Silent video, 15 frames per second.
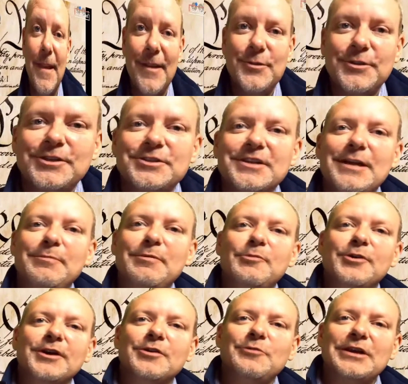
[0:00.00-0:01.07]
So there's a couple
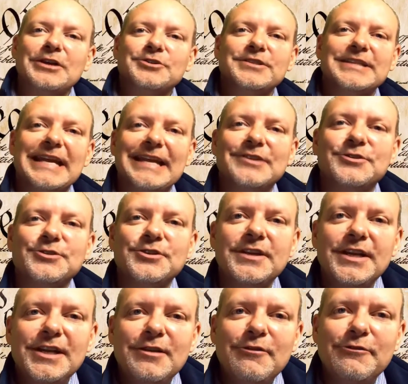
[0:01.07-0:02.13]
more questions answered
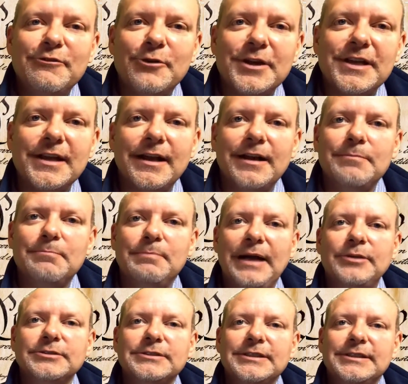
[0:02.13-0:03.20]
for you
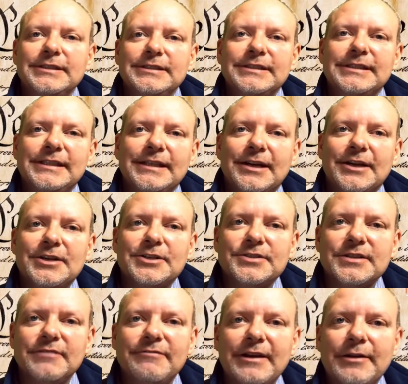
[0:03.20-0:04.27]
about the Articles
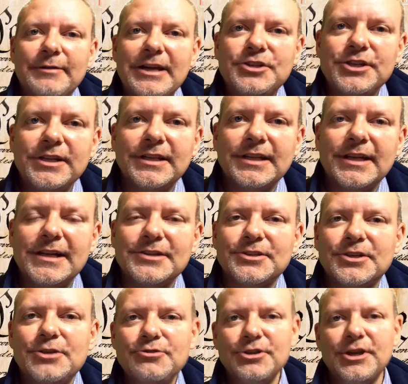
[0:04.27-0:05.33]
of Confederation and the
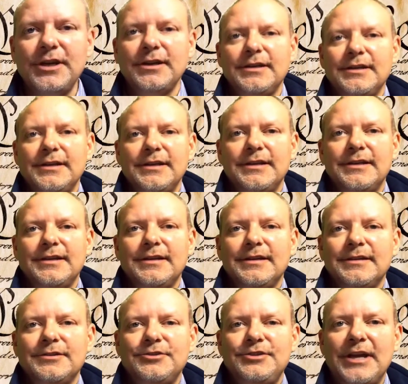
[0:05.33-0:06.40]
Constitution.
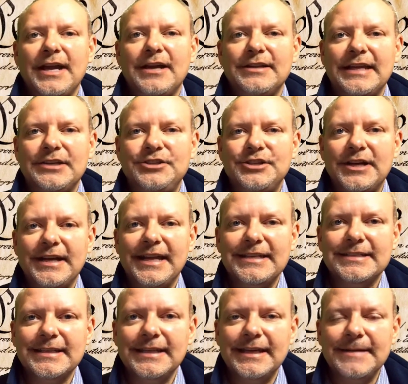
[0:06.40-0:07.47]
Check out that John
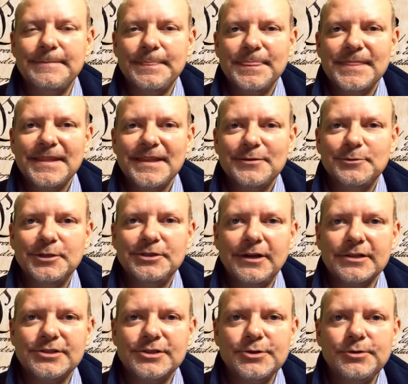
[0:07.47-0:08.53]
Hanson guy. We'll
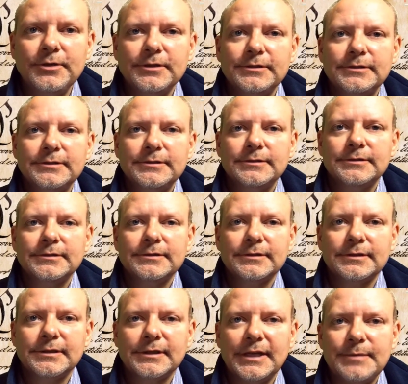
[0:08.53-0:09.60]
talk soon.
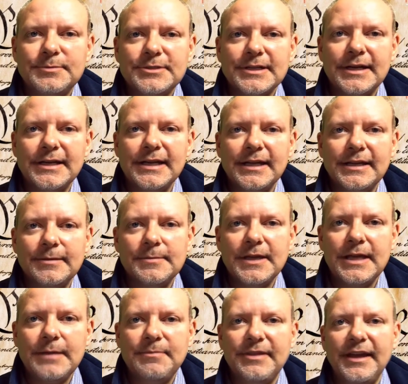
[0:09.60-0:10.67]
Keep studying,
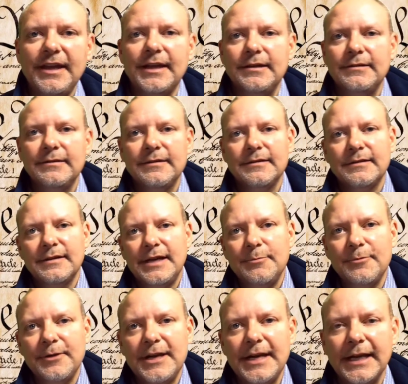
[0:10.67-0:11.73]
keep thinking, keep
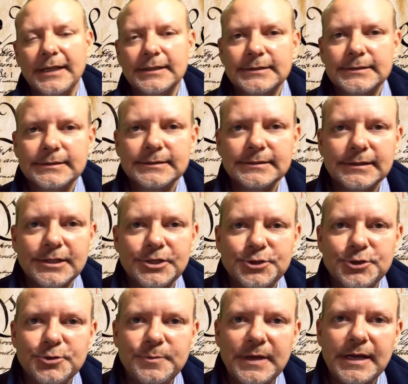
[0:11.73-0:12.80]
reading.
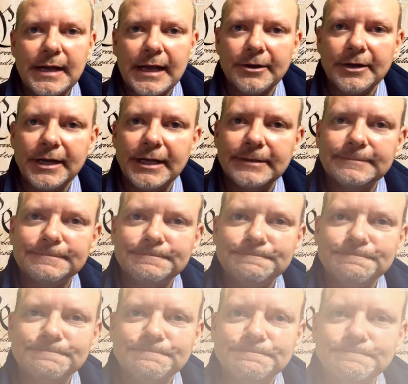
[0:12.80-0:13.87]
Shoot me,
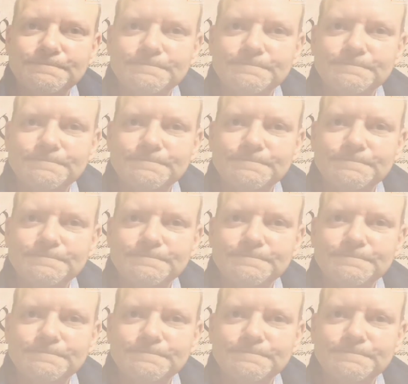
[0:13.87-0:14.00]
Yakarni.